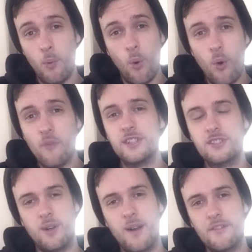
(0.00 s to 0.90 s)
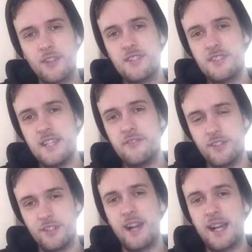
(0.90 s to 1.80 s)
more this time than I did
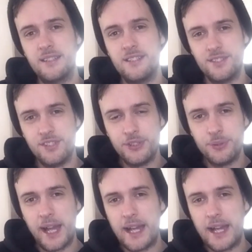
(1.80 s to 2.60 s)
than Arachnids in the UK.